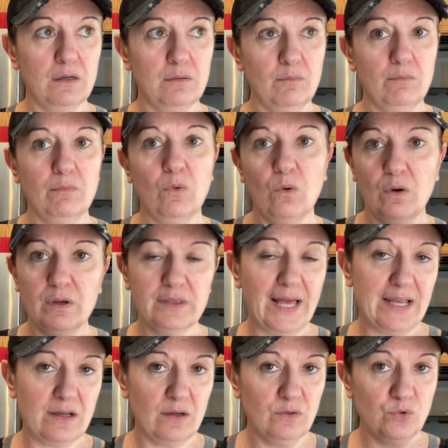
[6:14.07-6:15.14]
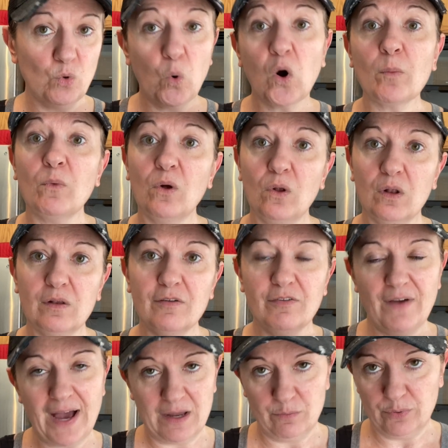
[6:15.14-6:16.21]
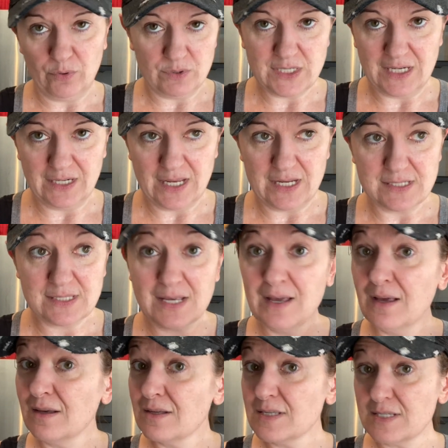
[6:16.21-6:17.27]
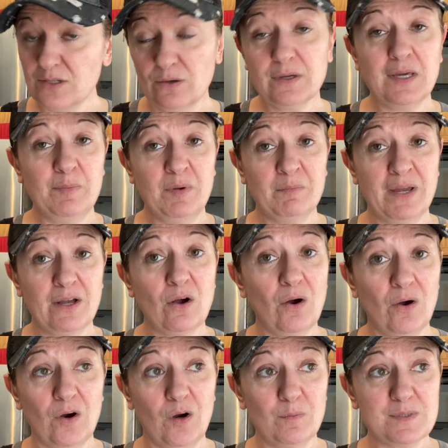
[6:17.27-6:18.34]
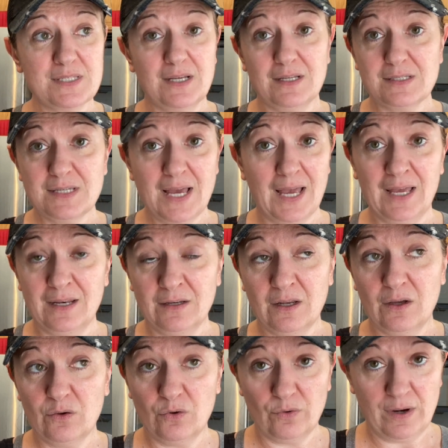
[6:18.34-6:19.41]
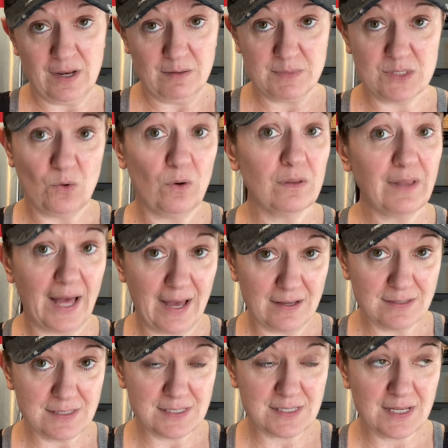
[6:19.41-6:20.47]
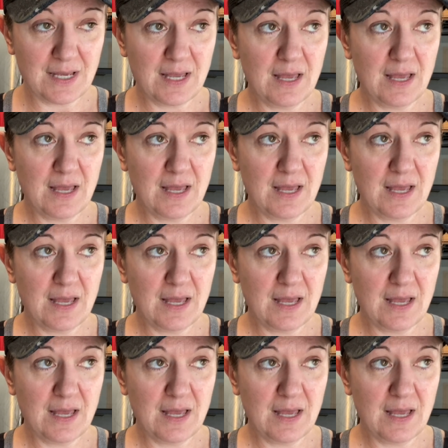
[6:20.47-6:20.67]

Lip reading: more like normal fat and protein days. Still keeping my carbs 10 grams or less.